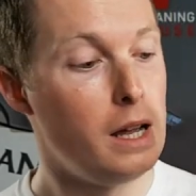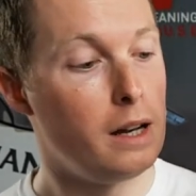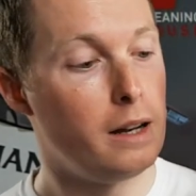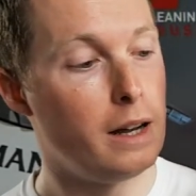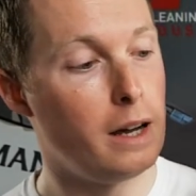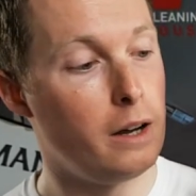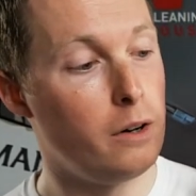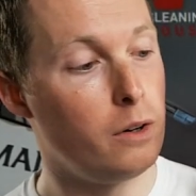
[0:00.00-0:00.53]

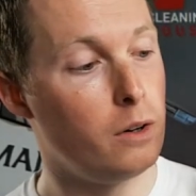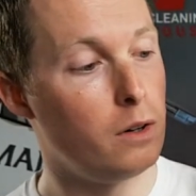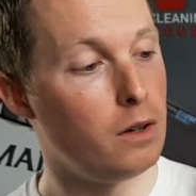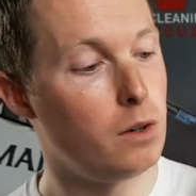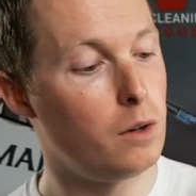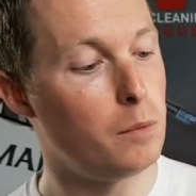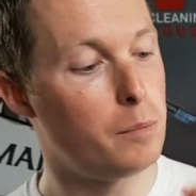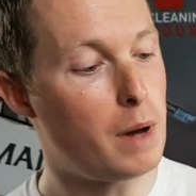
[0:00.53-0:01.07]
Now,
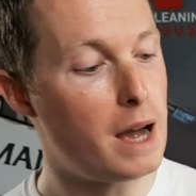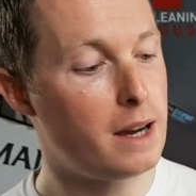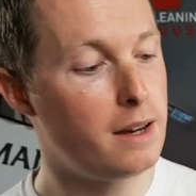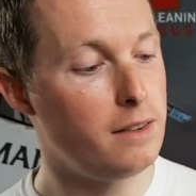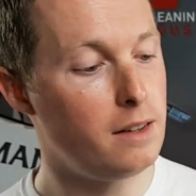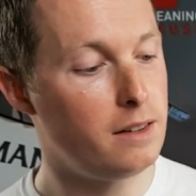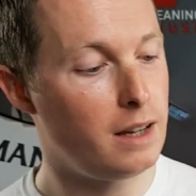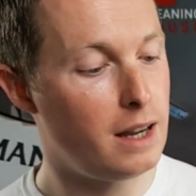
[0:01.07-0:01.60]
back
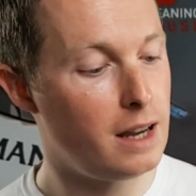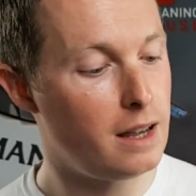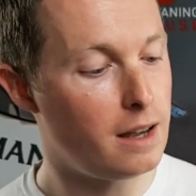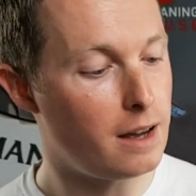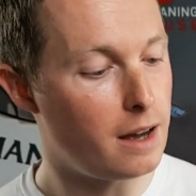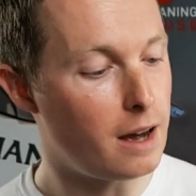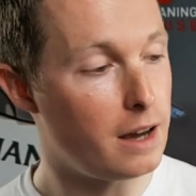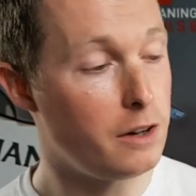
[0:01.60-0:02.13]
in the
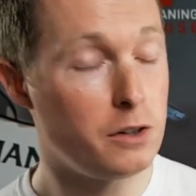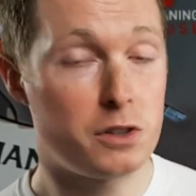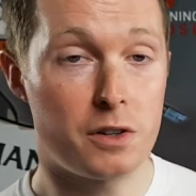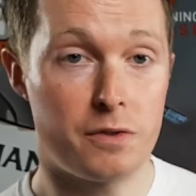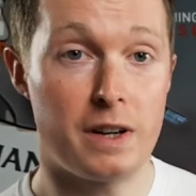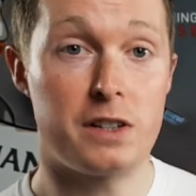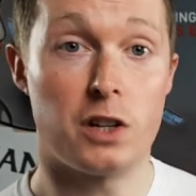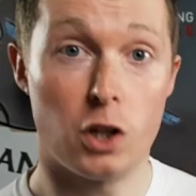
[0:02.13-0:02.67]
day, I used to
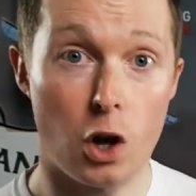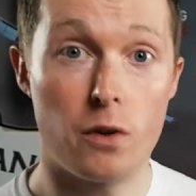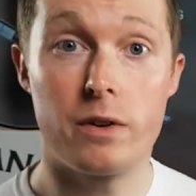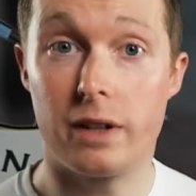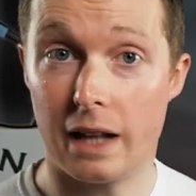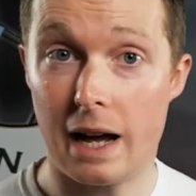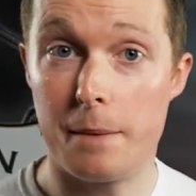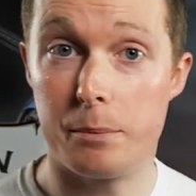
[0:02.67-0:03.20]
fix a lot of
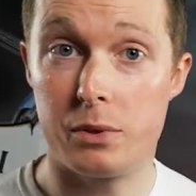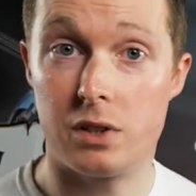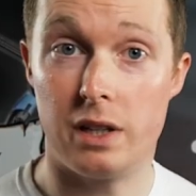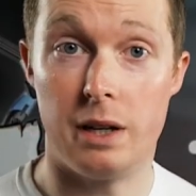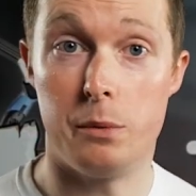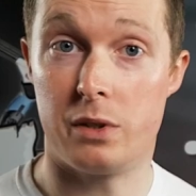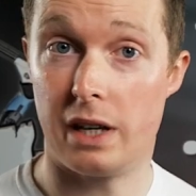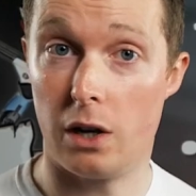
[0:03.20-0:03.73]
clamps and
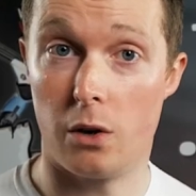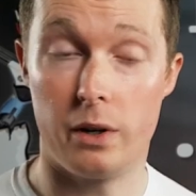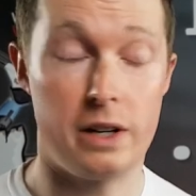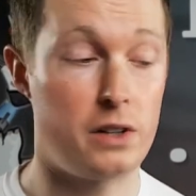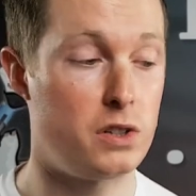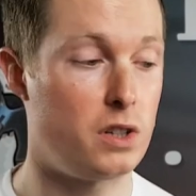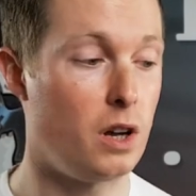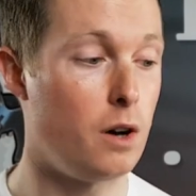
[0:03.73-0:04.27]
it was
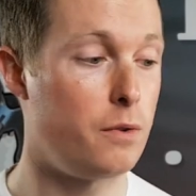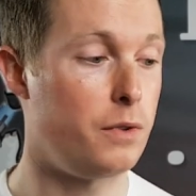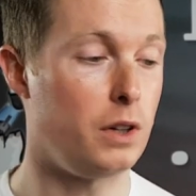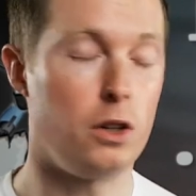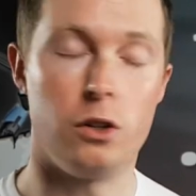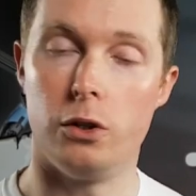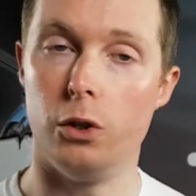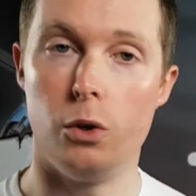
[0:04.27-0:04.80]
Ionic stuff. The
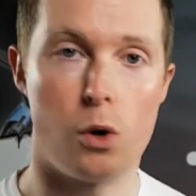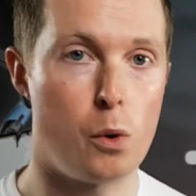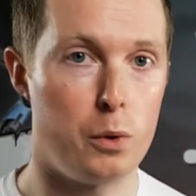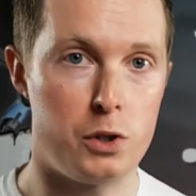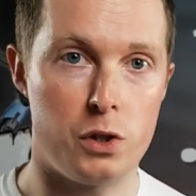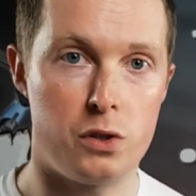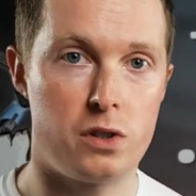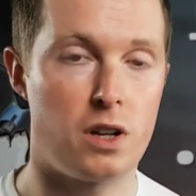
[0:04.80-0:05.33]
glue
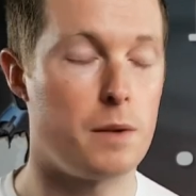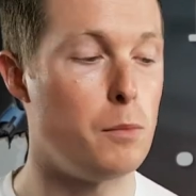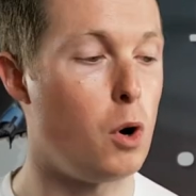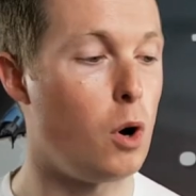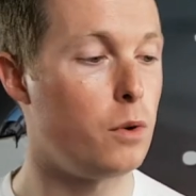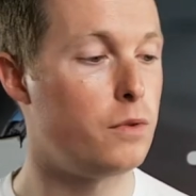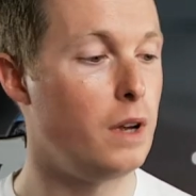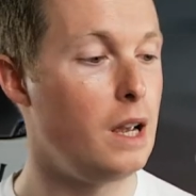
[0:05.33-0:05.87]
always used to come
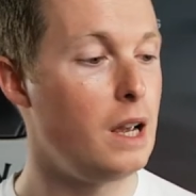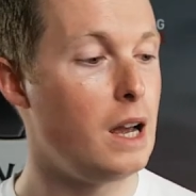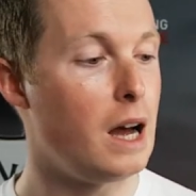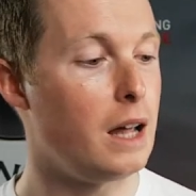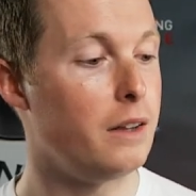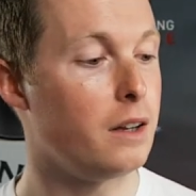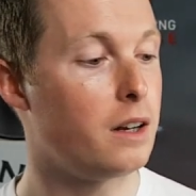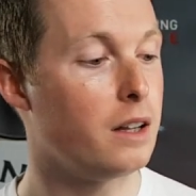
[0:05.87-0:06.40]
off
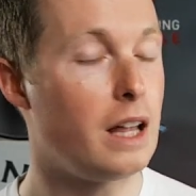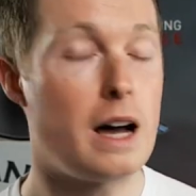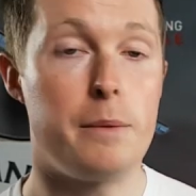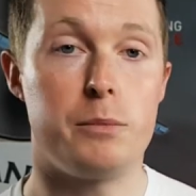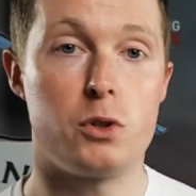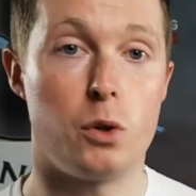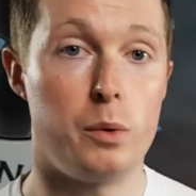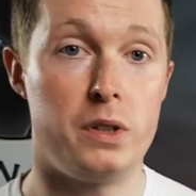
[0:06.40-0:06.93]
and the
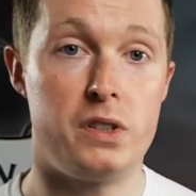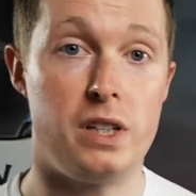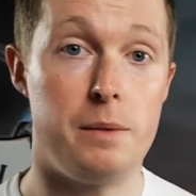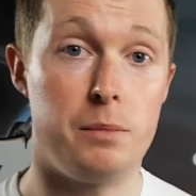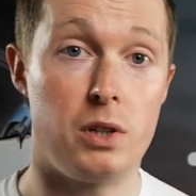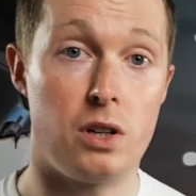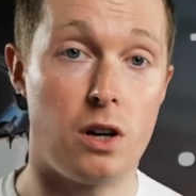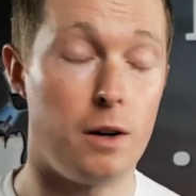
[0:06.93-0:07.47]
clamps always
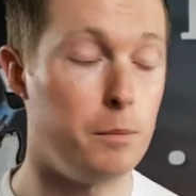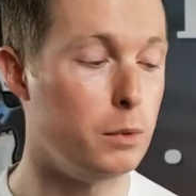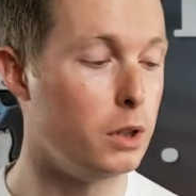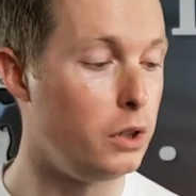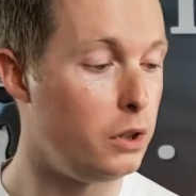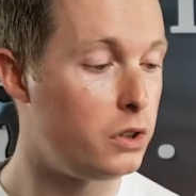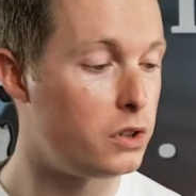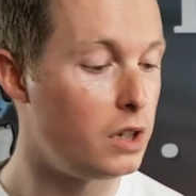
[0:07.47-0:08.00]
seemed to come
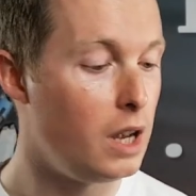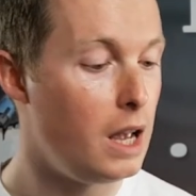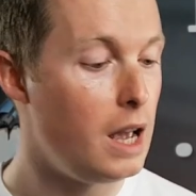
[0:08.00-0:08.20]
loose.